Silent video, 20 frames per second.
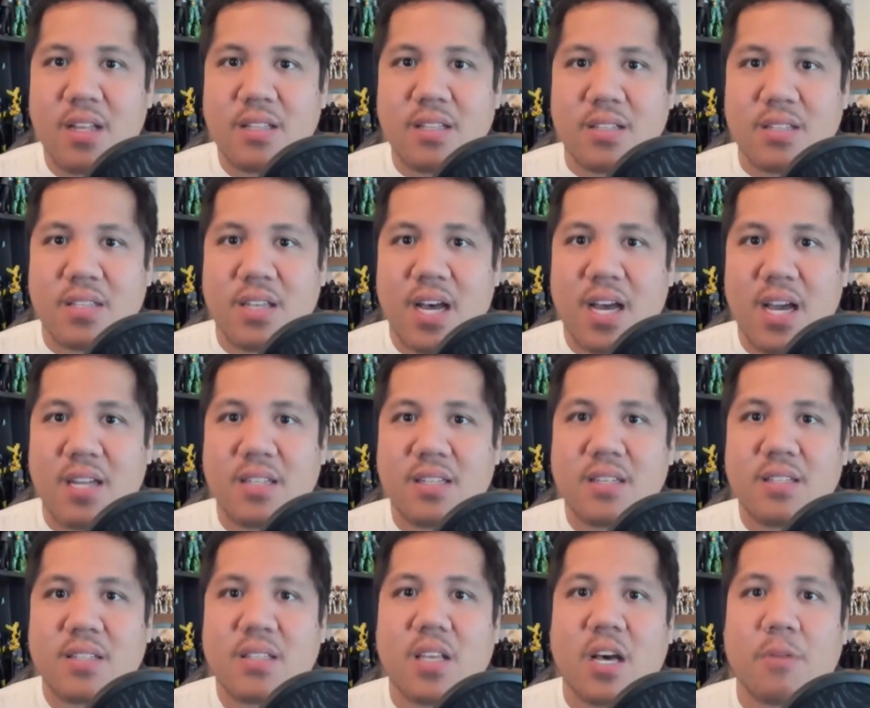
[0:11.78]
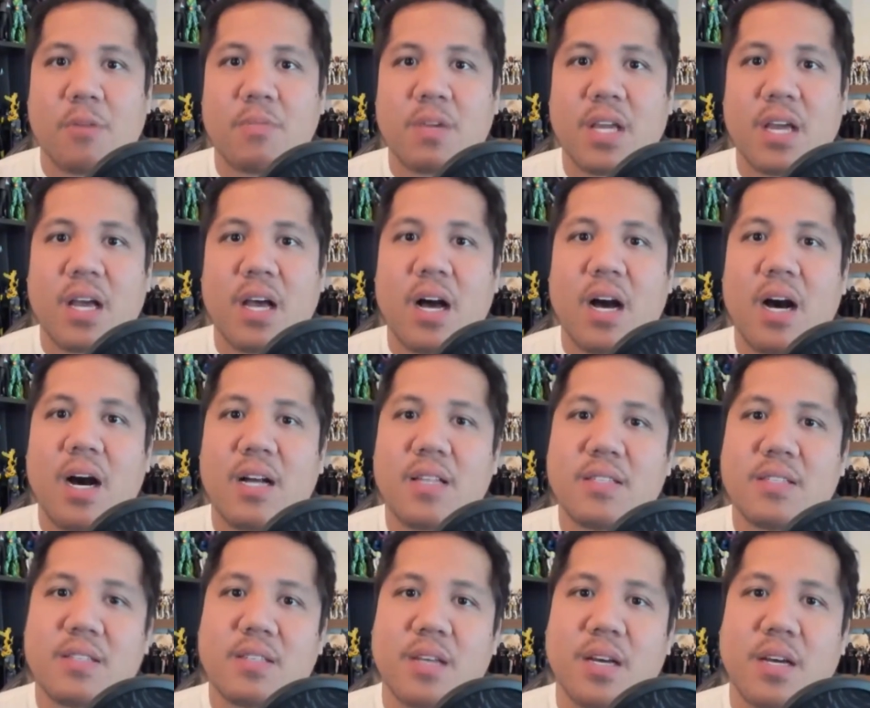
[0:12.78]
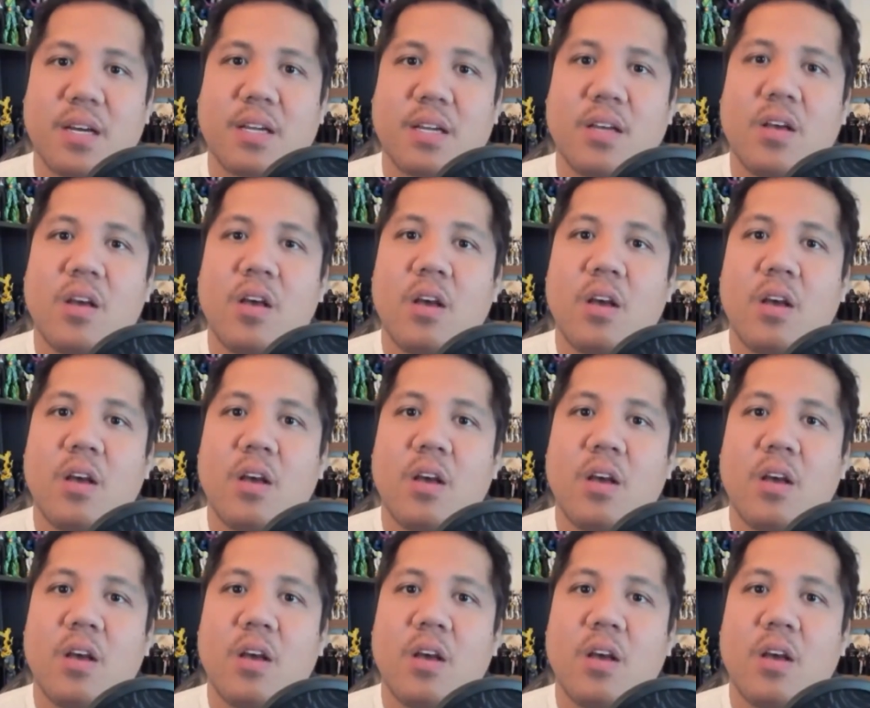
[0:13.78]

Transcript: designed to help you get unstuck,